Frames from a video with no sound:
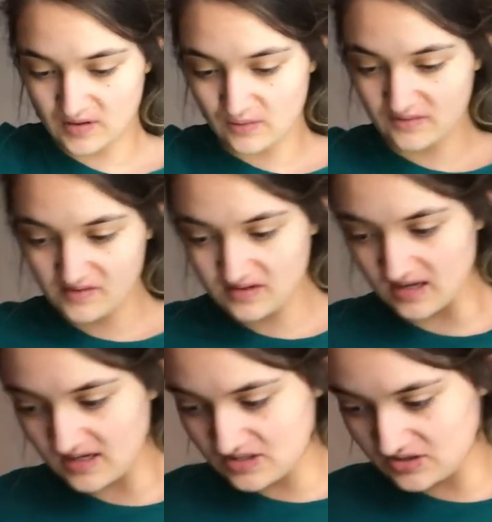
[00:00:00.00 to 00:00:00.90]
What
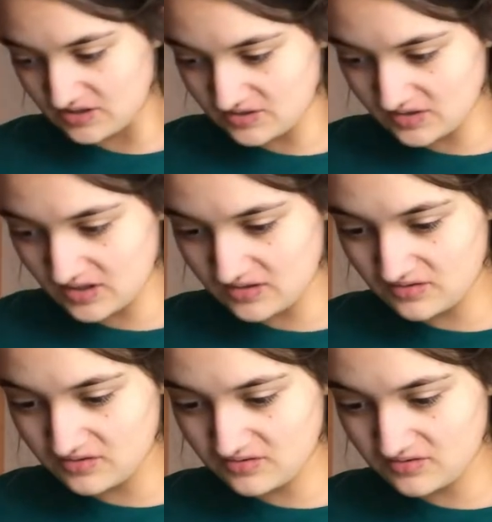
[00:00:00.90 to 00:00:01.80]
foundation should I
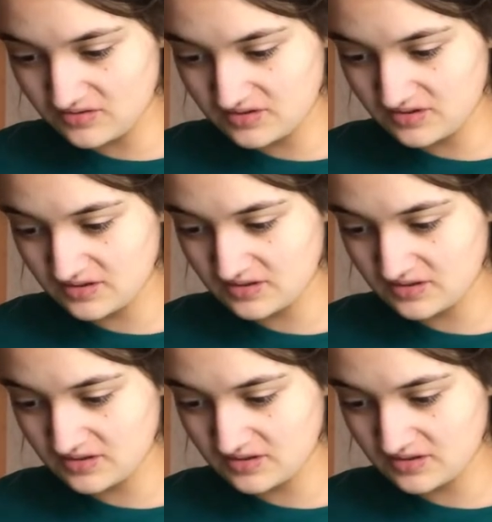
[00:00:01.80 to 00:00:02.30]
use?